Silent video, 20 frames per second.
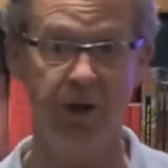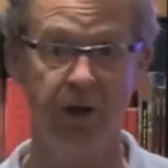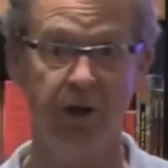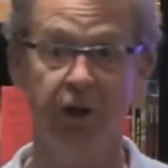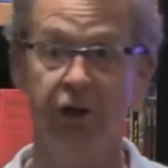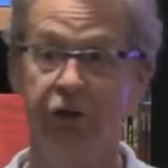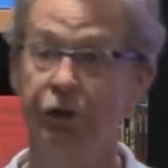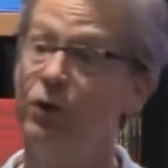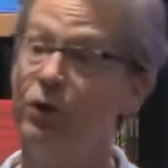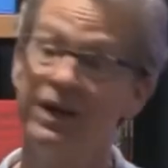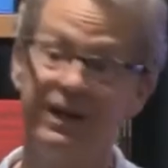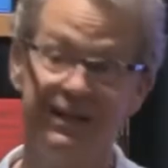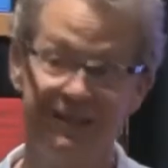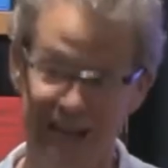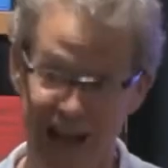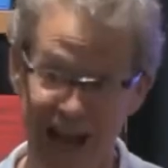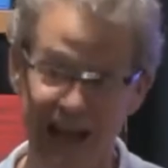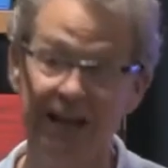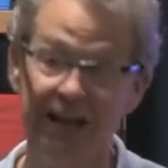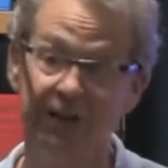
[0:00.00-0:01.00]
you can
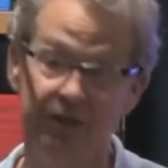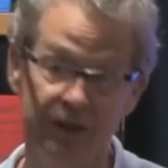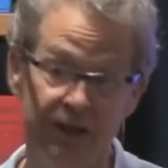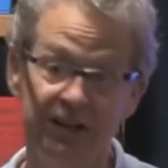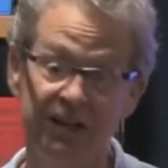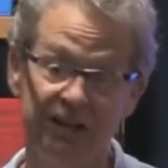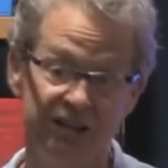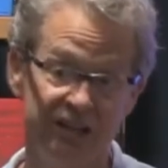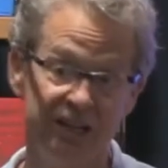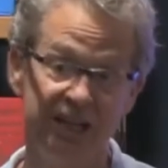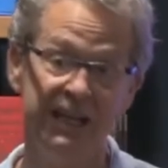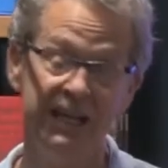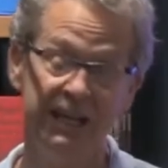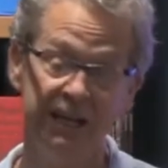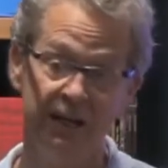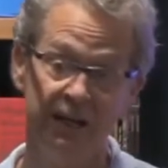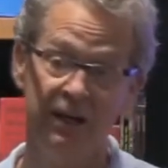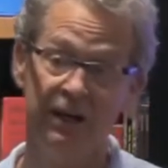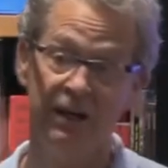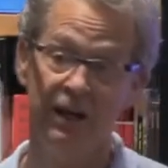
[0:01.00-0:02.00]
take the Disney,
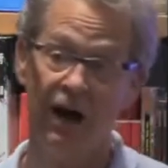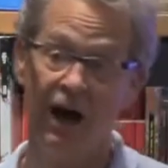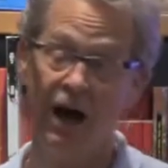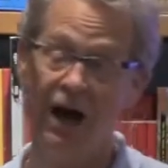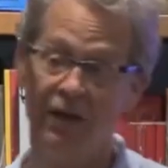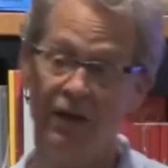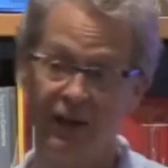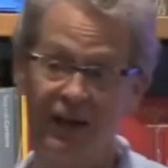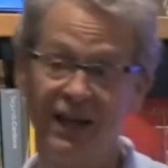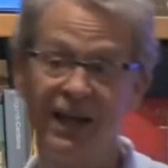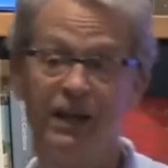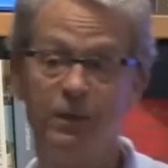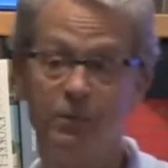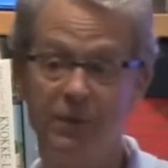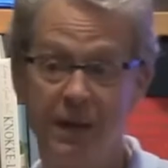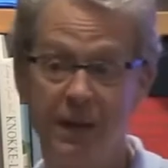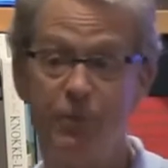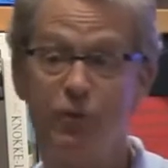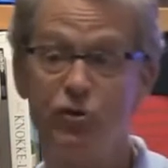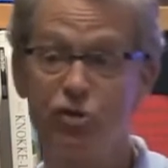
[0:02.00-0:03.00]
the Kingdom
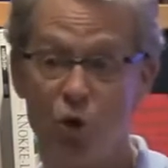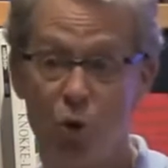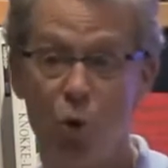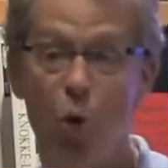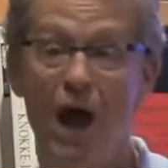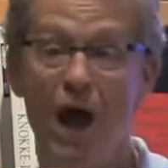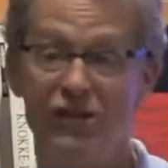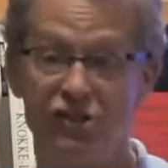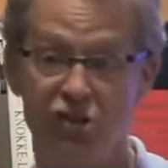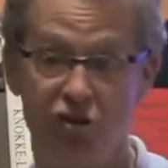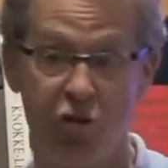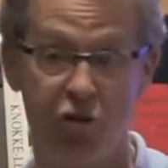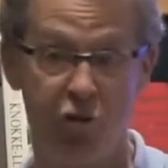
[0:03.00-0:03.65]
Keepers Quest